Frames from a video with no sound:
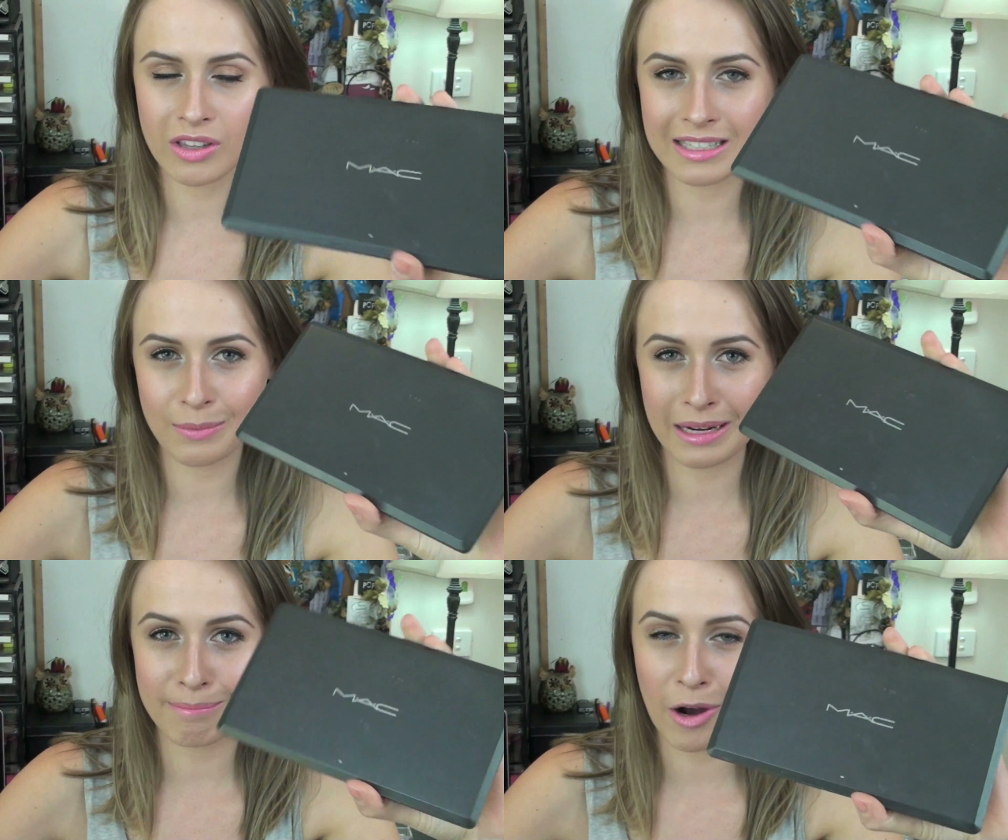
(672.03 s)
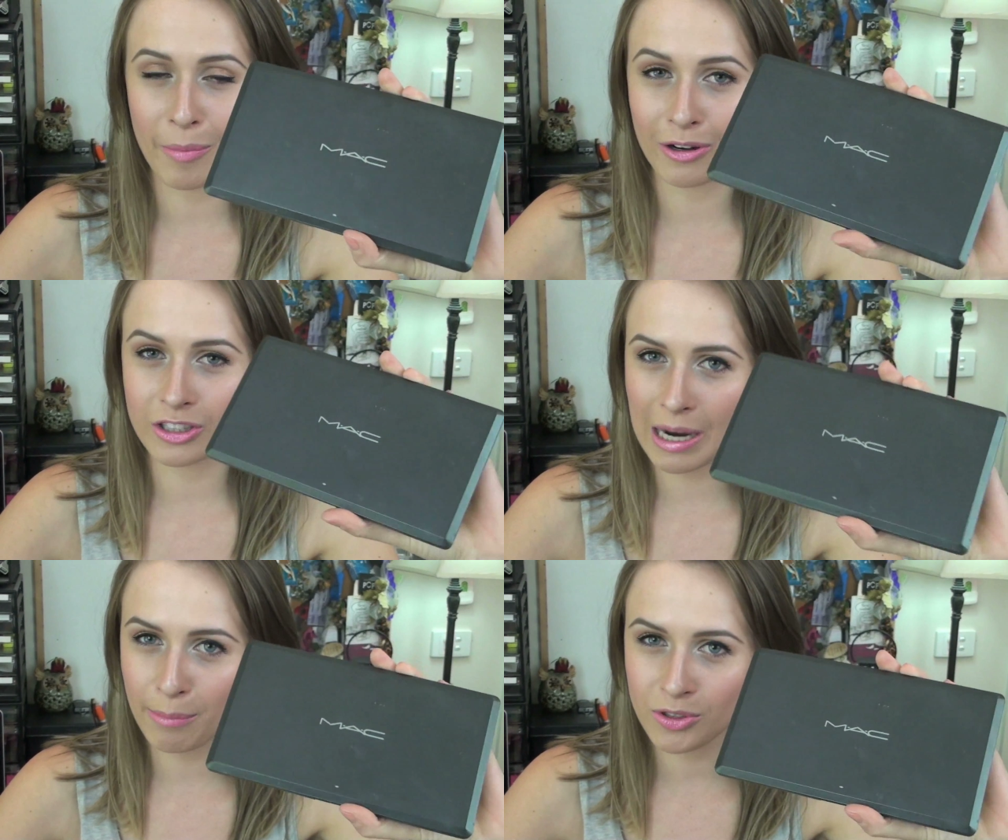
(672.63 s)
There's one in Melbourne on
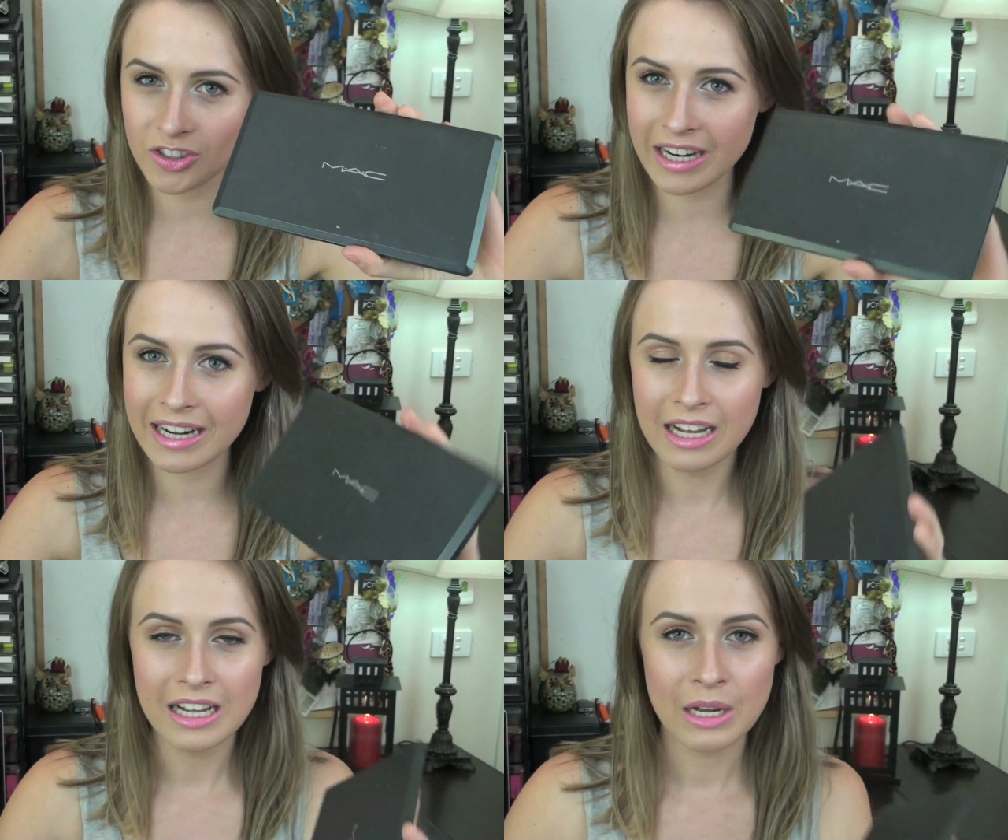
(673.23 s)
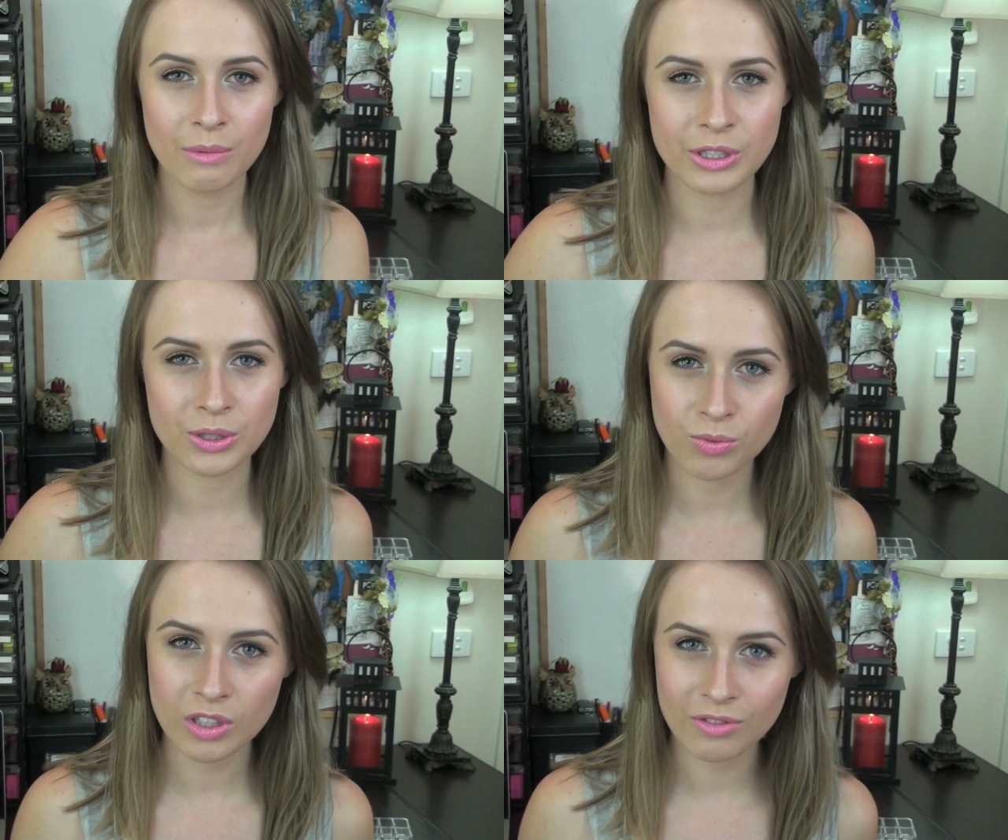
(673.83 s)
Chapel Street, which
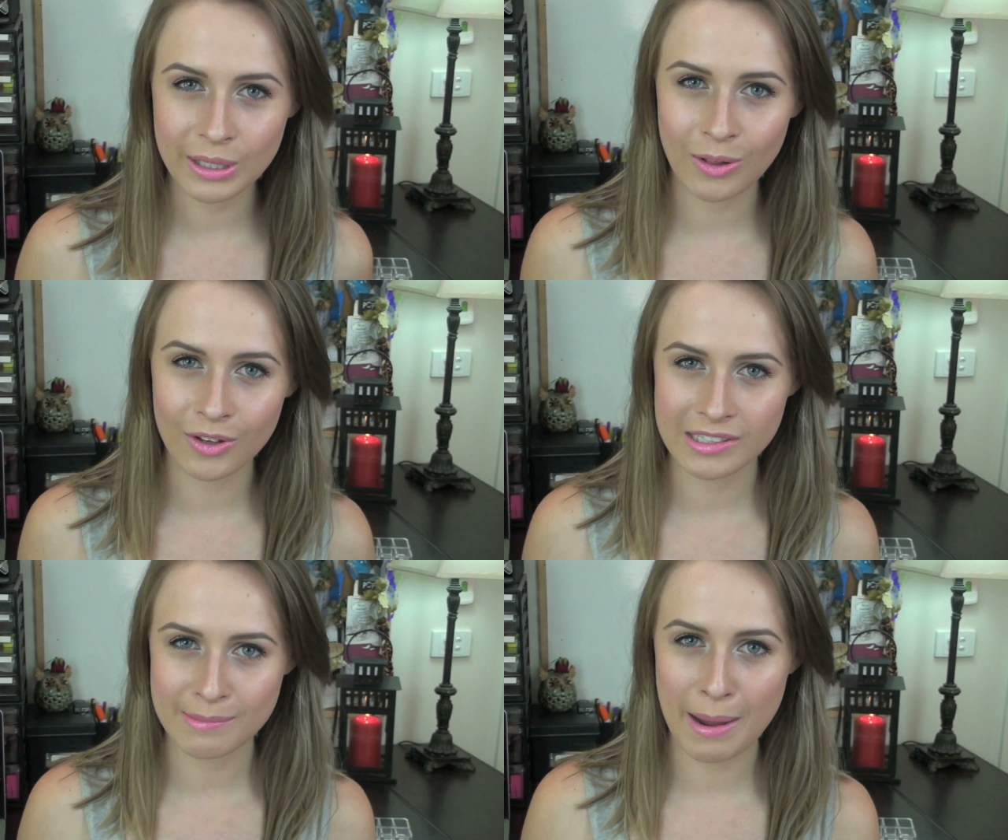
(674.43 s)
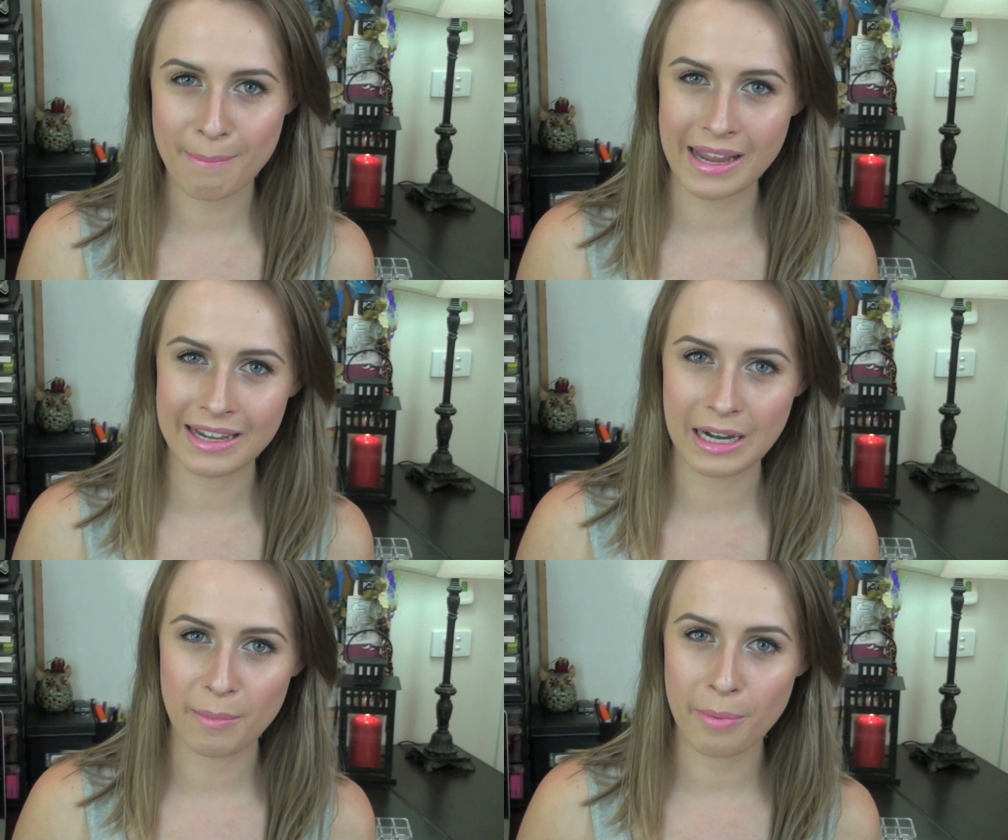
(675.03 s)
is really, really close to my
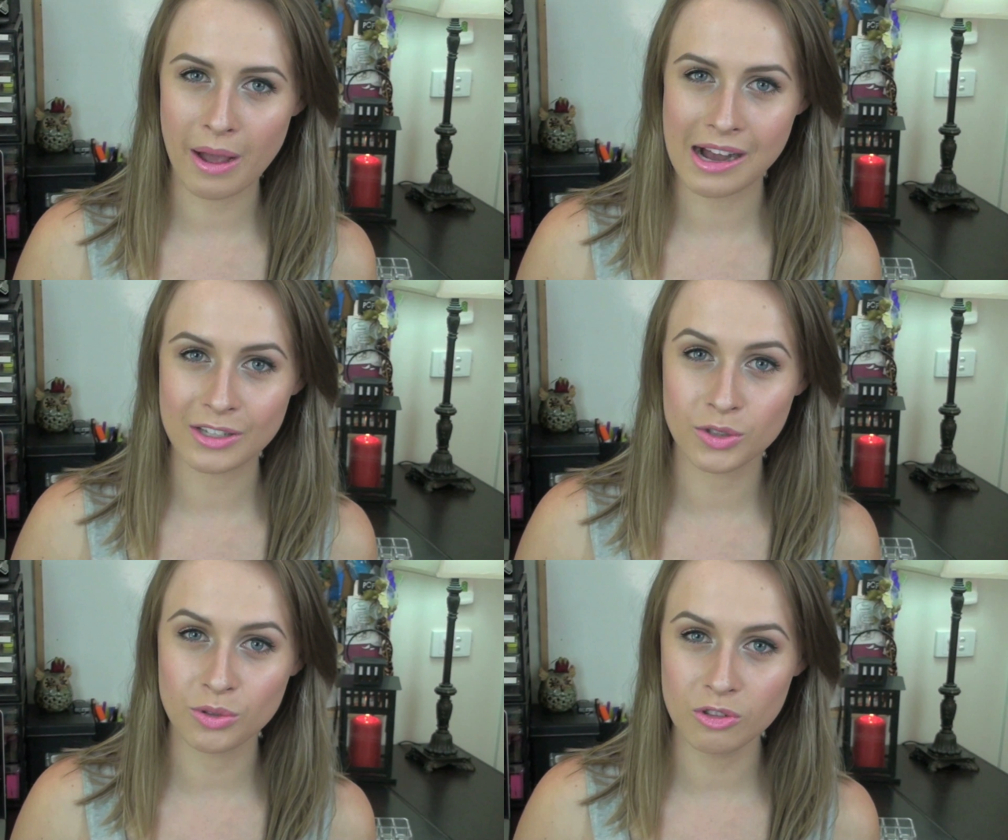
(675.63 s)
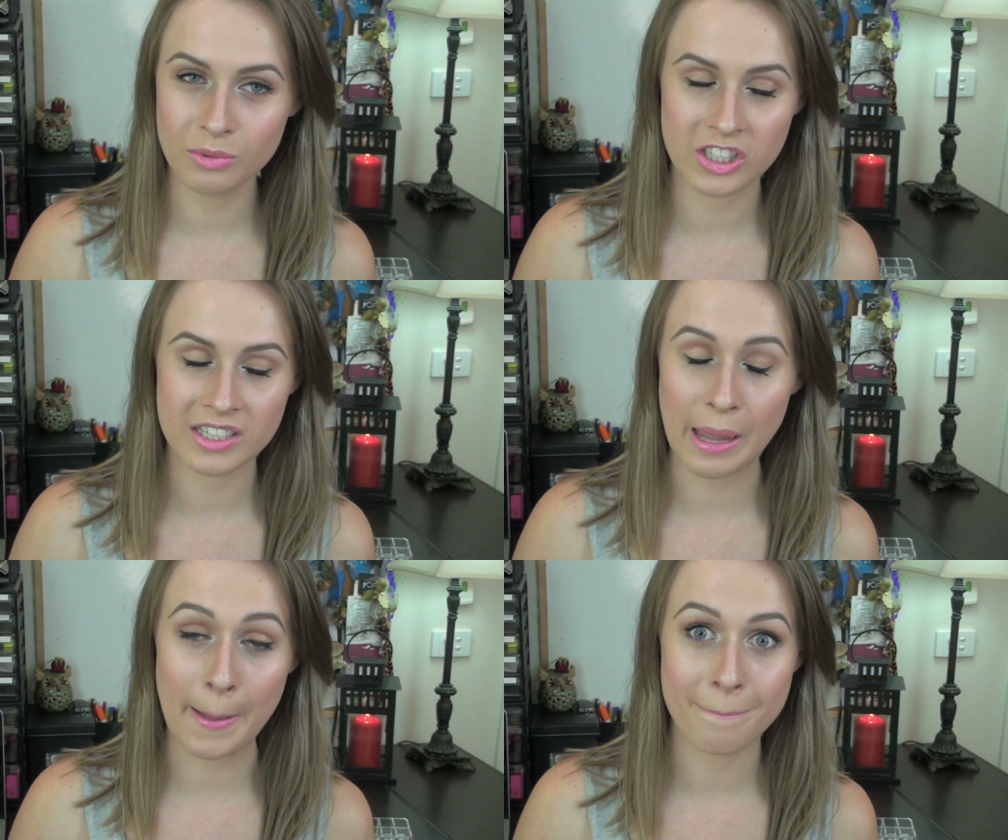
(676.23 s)
makeup school, which
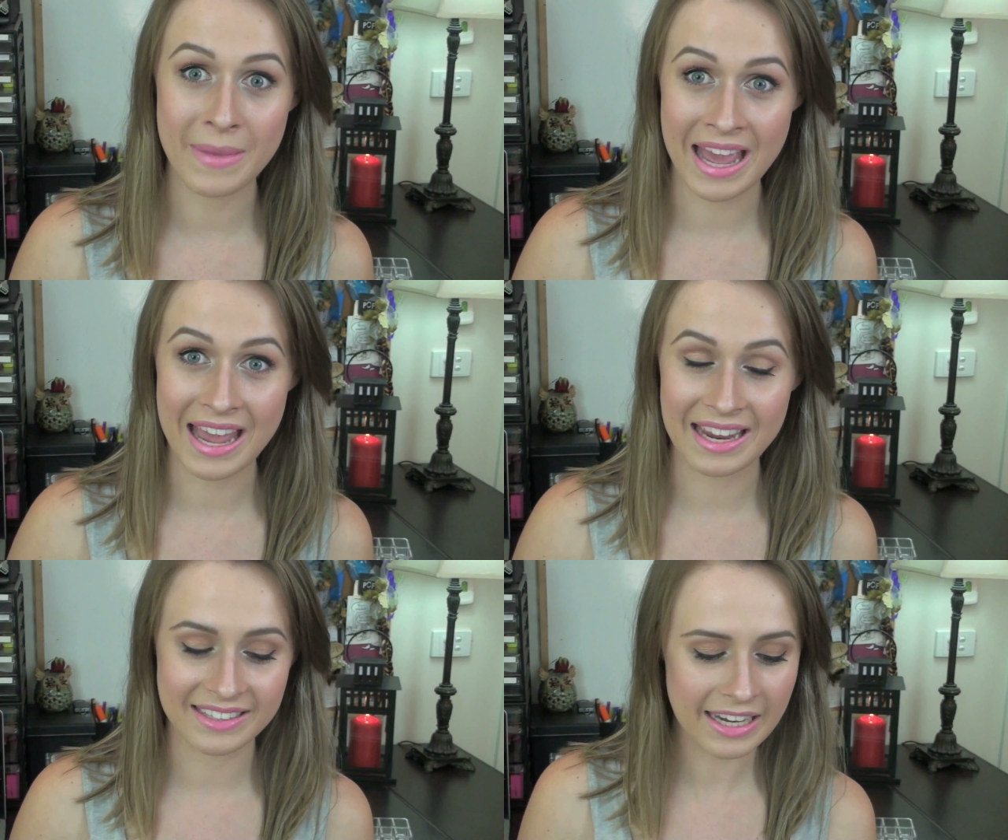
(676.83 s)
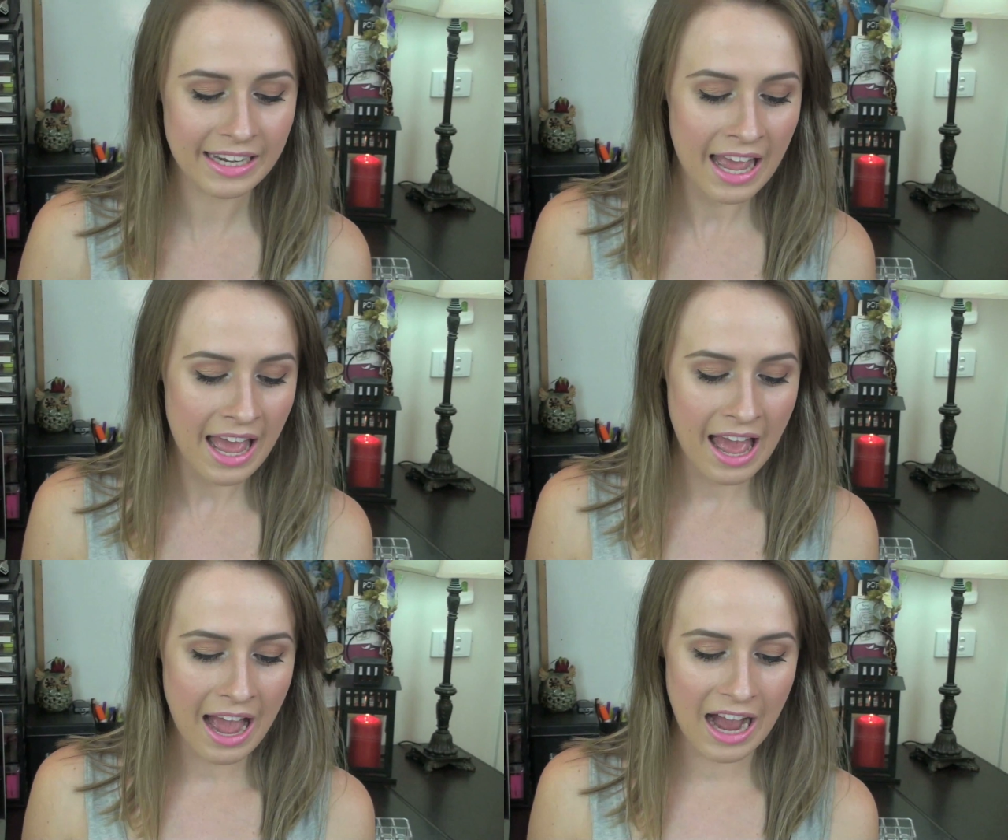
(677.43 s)
is amazing.
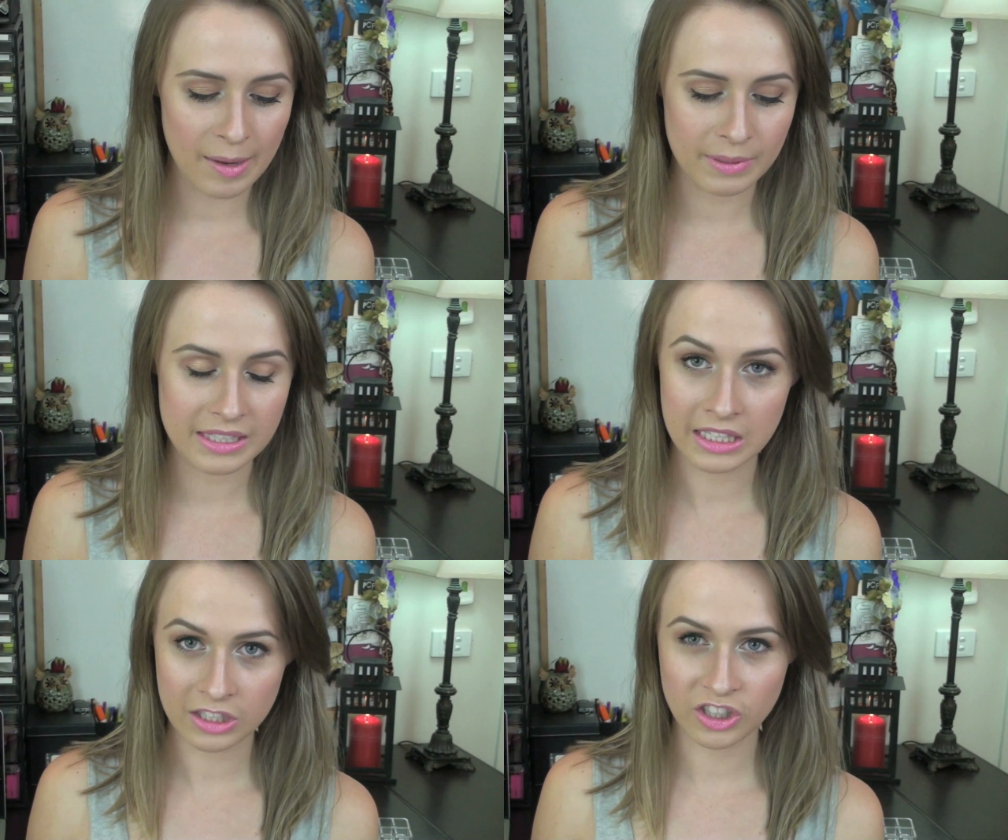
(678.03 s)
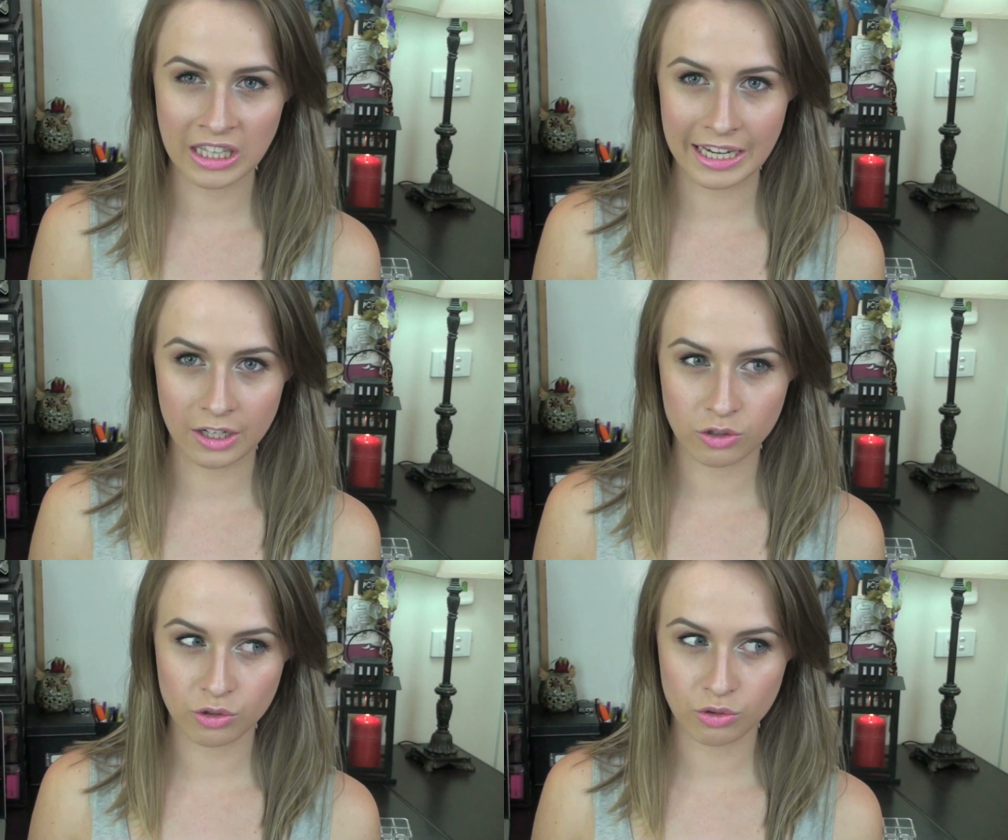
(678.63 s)
It's literally like